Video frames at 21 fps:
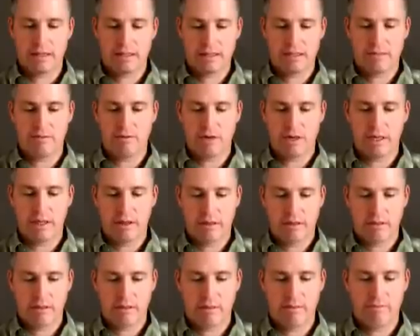this is very
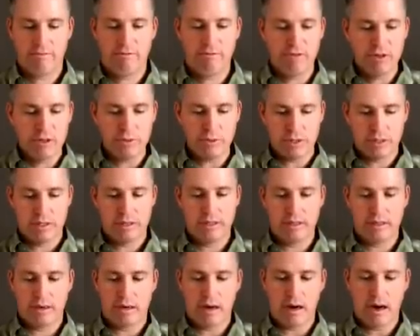fluid,
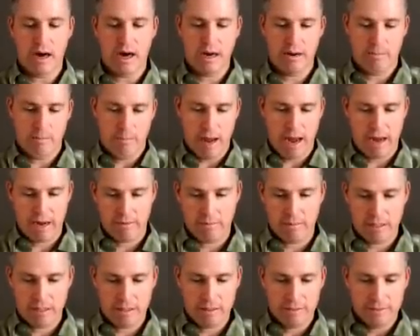hot
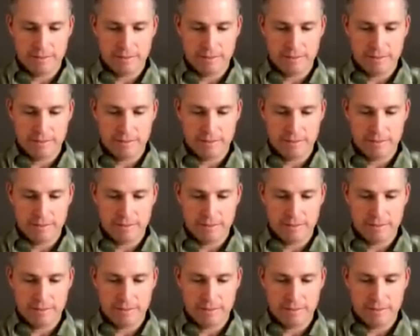magma.